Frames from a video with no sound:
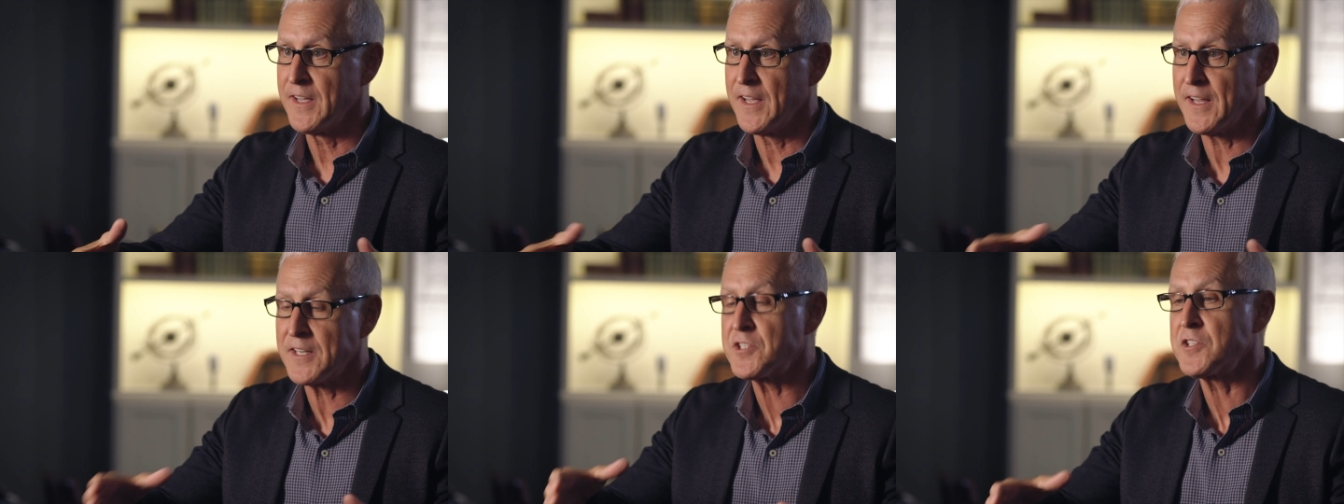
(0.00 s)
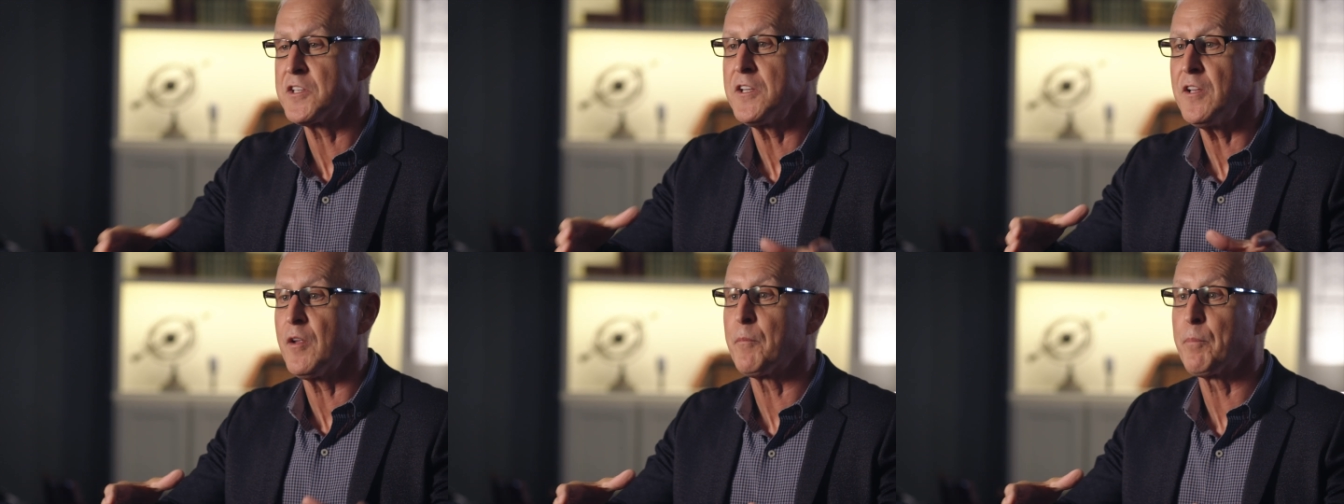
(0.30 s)
It
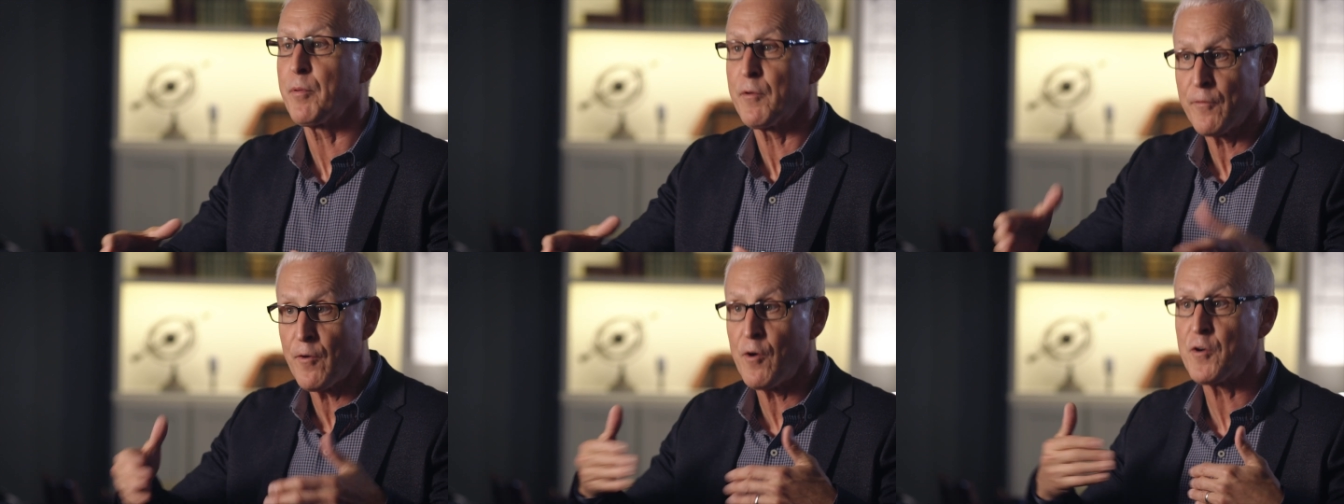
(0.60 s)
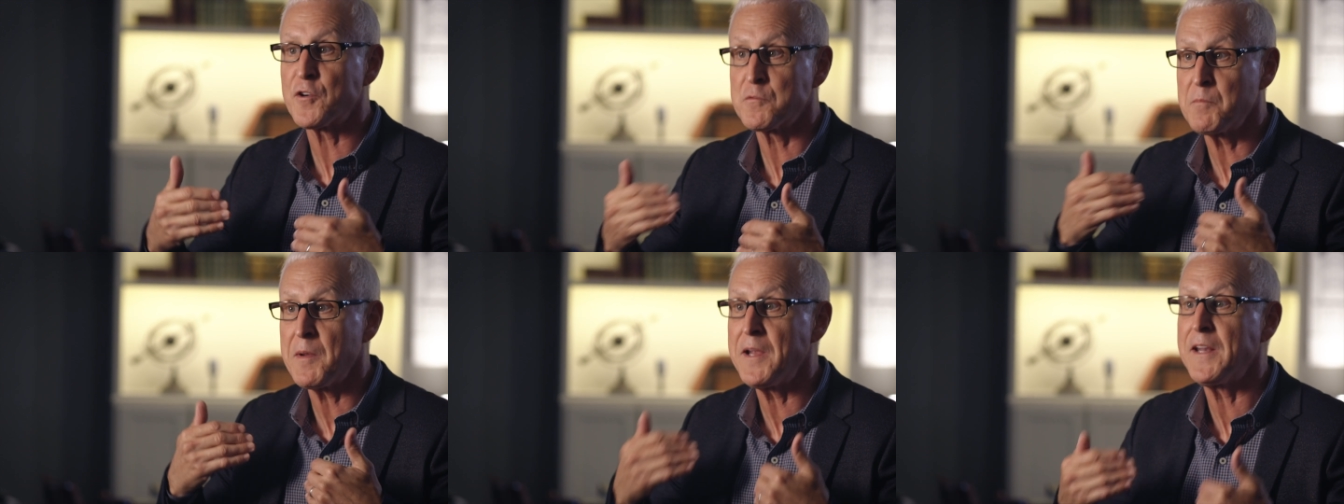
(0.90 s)
still
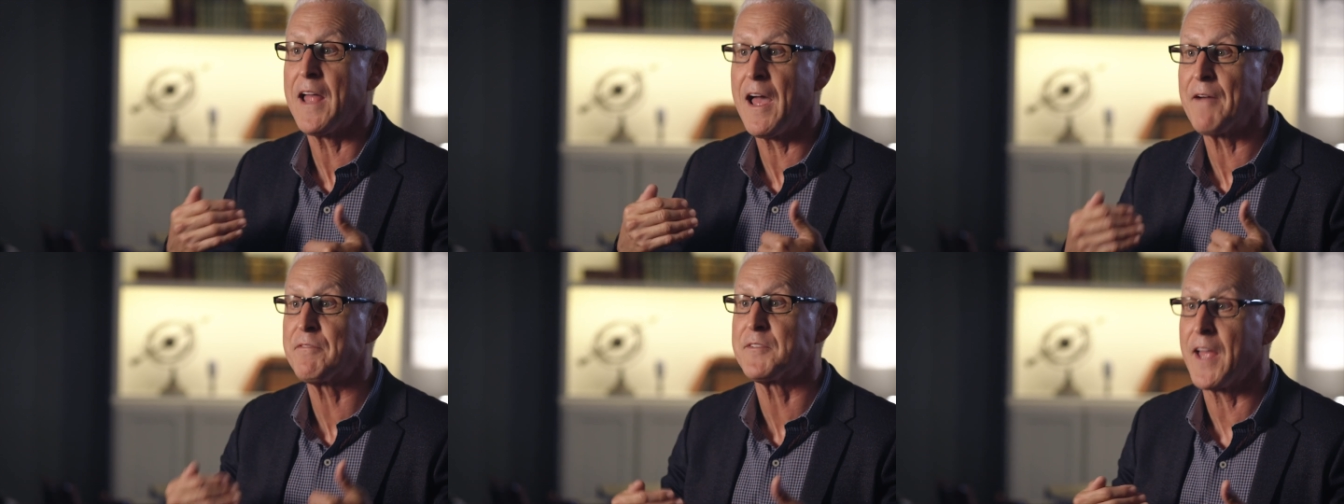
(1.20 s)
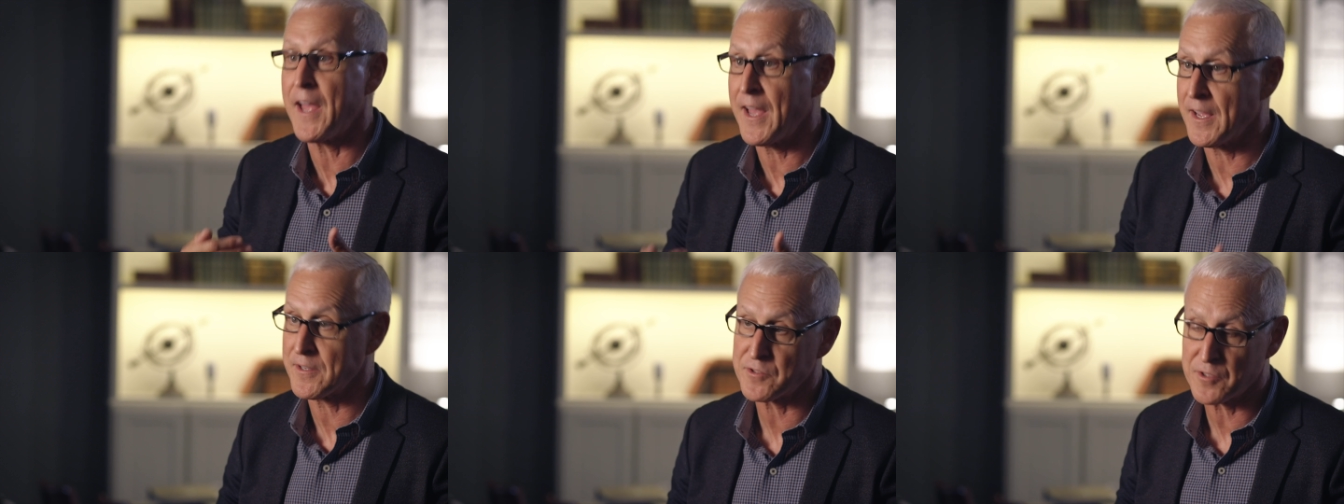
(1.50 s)
provokes me to have
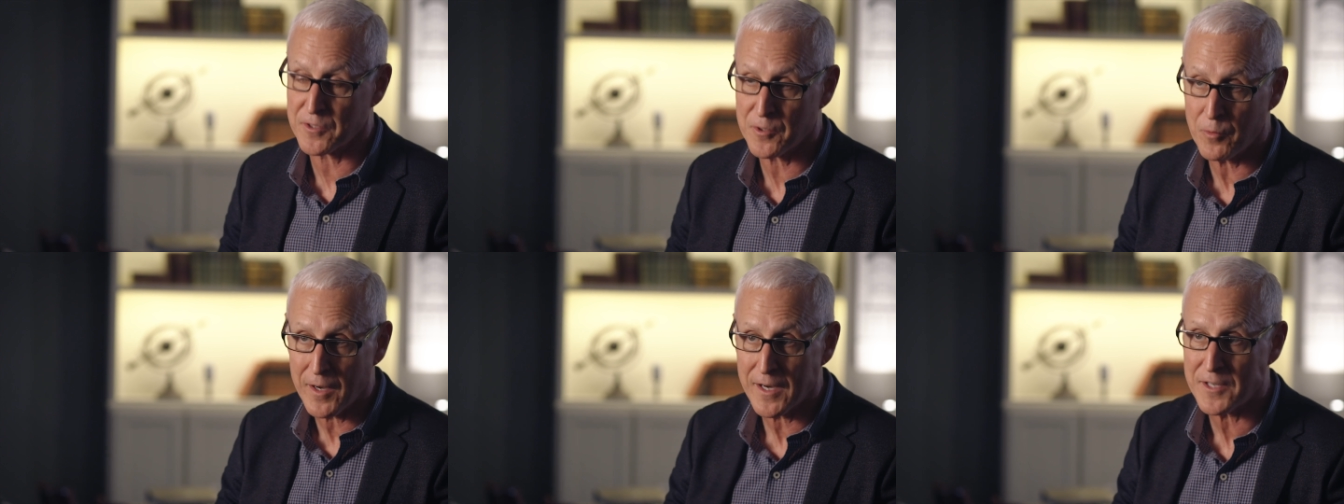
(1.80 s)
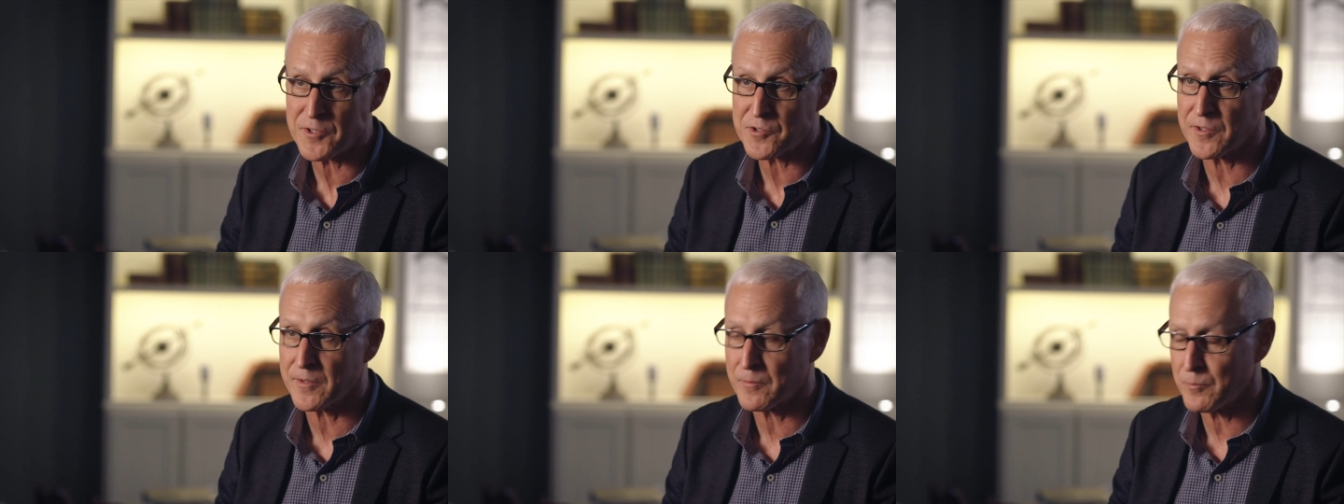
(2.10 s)
to ask the
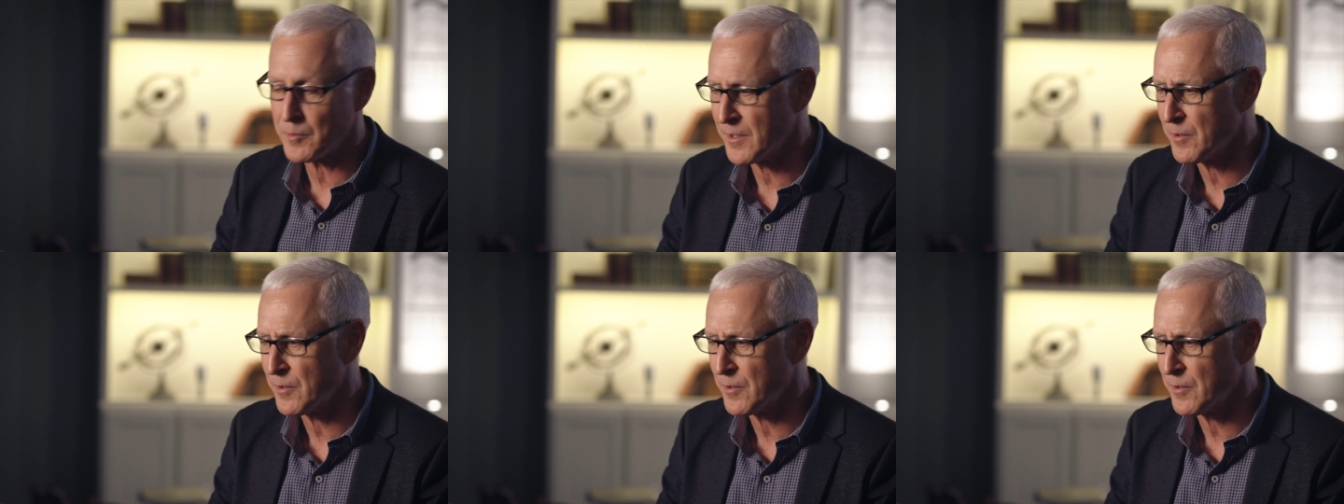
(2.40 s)
question,